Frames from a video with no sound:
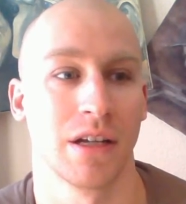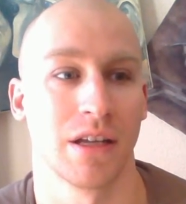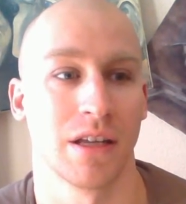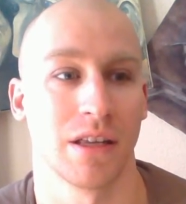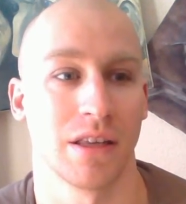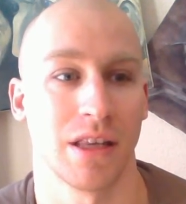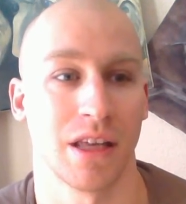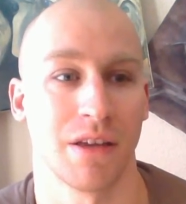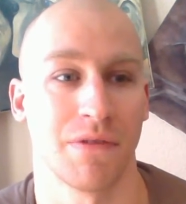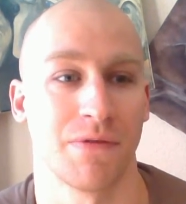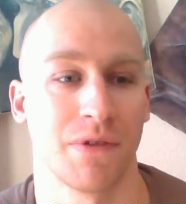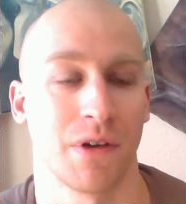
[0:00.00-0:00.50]

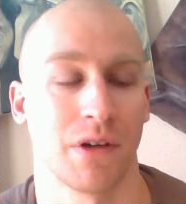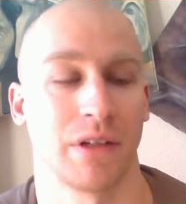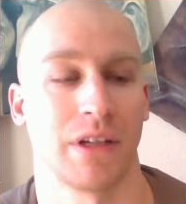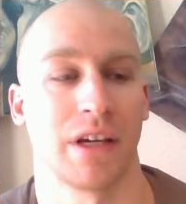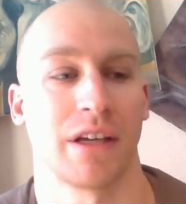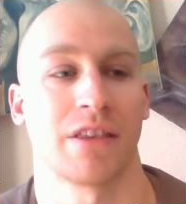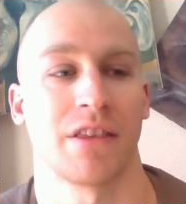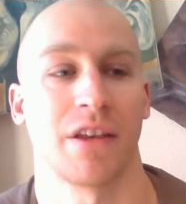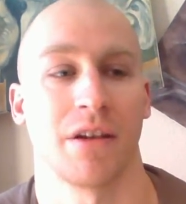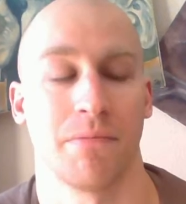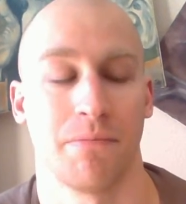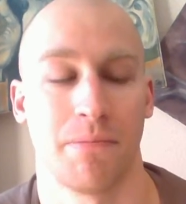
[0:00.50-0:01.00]
they felt
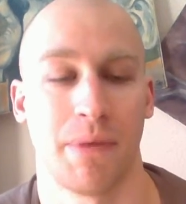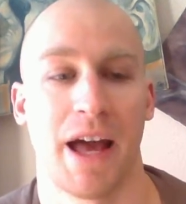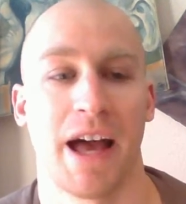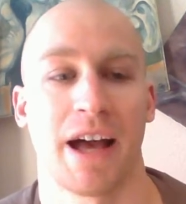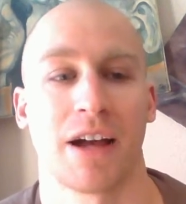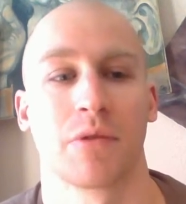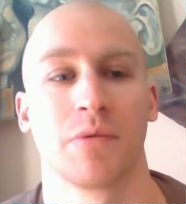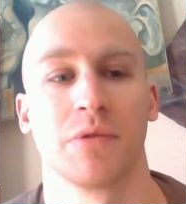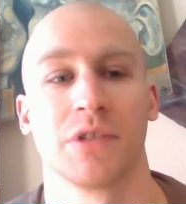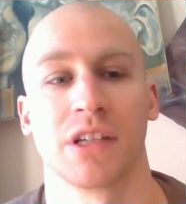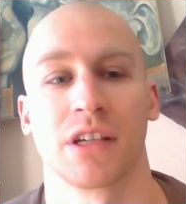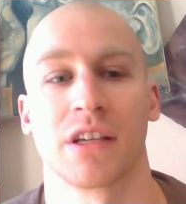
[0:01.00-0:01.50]
like their
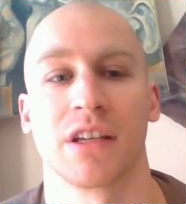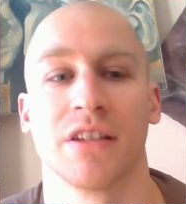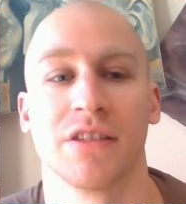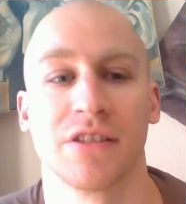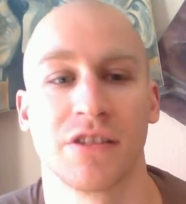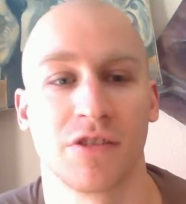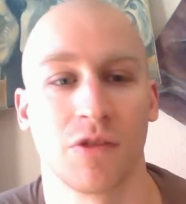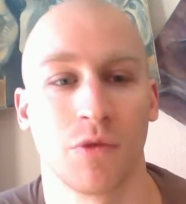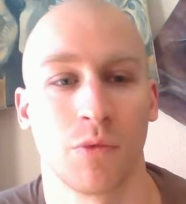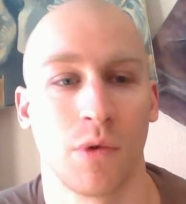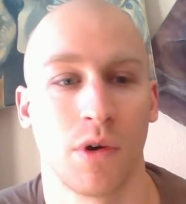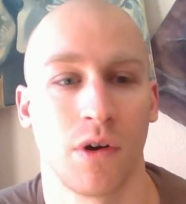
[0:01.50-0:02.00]
back was against
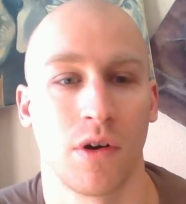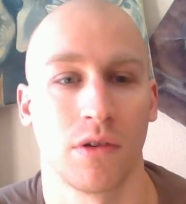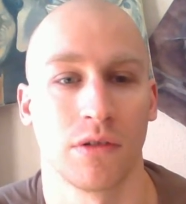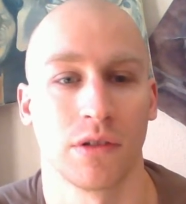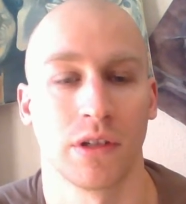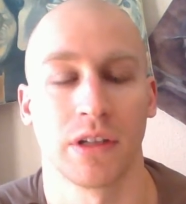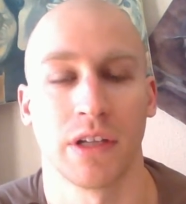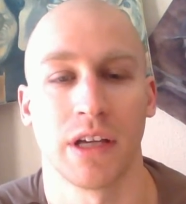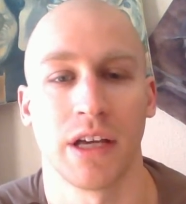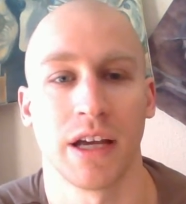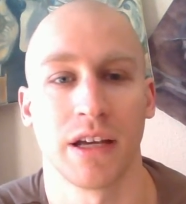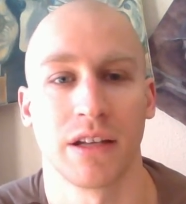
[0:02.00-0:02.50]
a wall
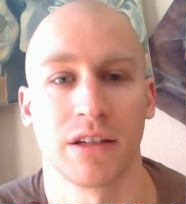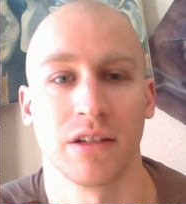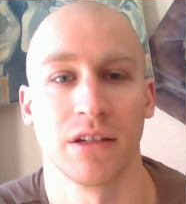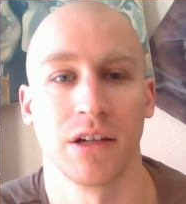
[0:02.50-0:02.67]
and they had